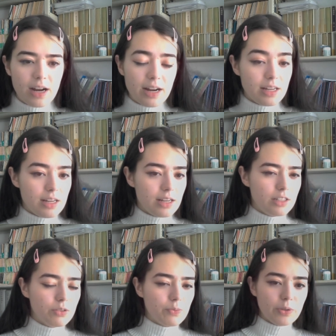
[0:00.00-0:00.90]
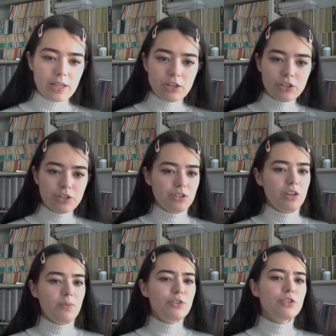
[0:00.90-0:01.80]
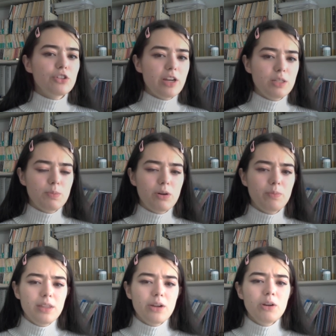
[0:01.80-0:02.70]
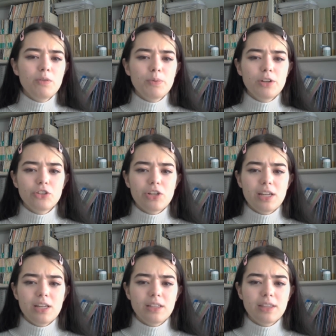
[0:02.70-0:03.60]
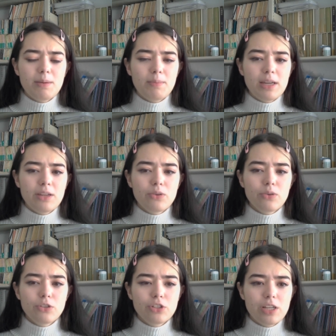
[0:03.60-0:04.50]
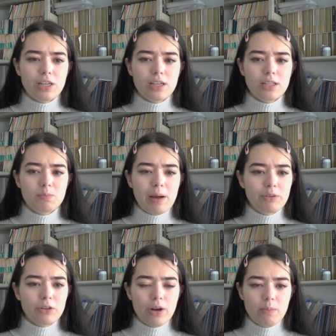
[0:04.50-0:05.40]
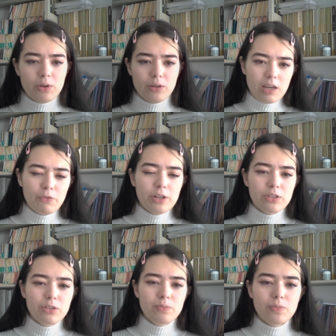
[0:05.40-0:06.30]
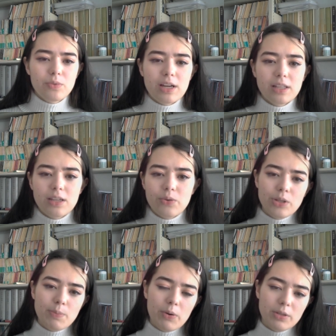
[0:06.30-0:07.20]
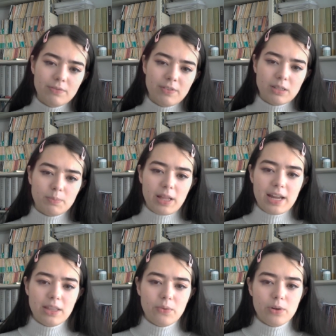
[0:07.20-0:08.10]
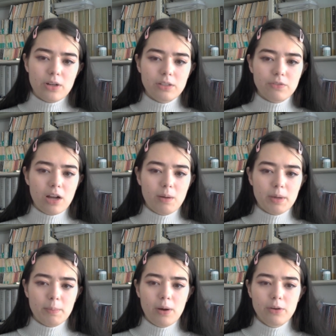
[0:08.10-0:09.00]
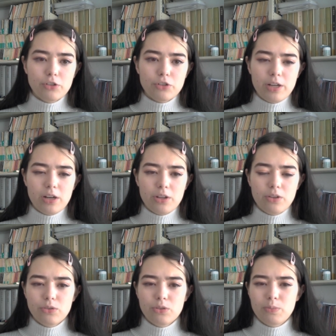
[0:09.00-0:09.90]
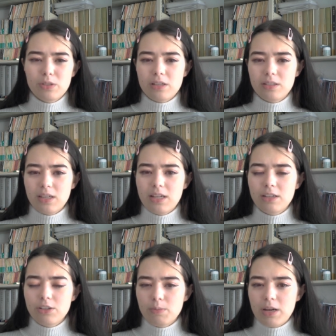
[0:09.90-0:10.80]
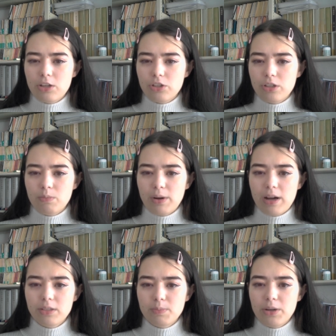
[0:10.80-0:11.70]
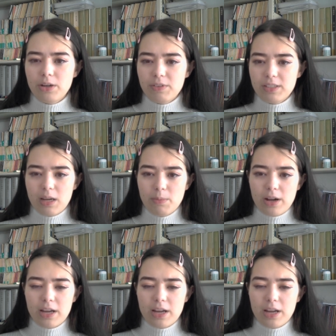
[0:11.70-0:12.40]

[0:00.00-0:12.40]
i.e., its relation to the original Chinese poem, the art of appreciating Tenmei Kyoshi is bound to crumble. If we assume that the only poets fit to play in the world of comic poetry are those who possess the keen determination and proud spirit of a samurai,